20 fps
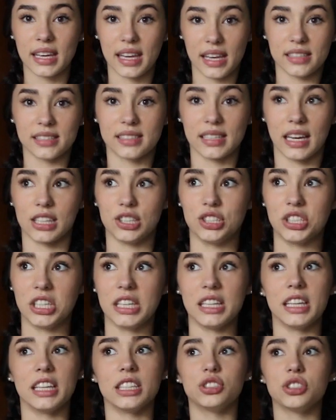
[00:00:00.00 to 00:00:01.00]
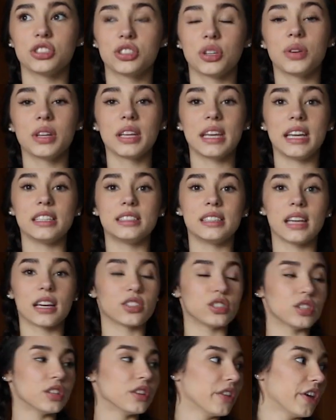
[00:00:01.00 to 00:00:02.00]
the kids section. Like, just go to the kids
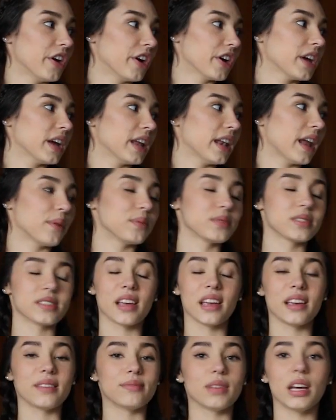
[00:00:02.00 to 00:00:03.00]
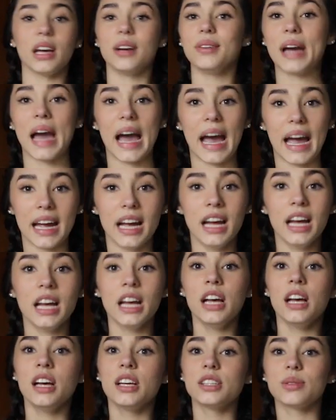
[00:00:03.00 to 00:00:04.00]
section, look. And I was like, okay.
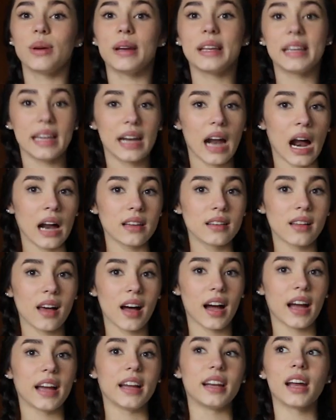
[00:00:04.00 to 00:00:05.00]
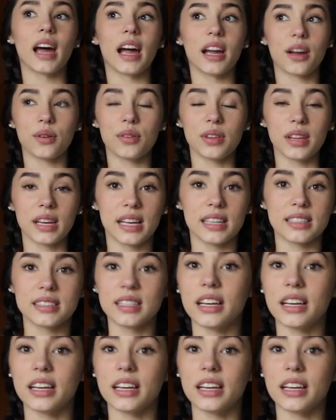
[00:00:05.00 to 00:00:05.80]
So I get out of line, I go to the kids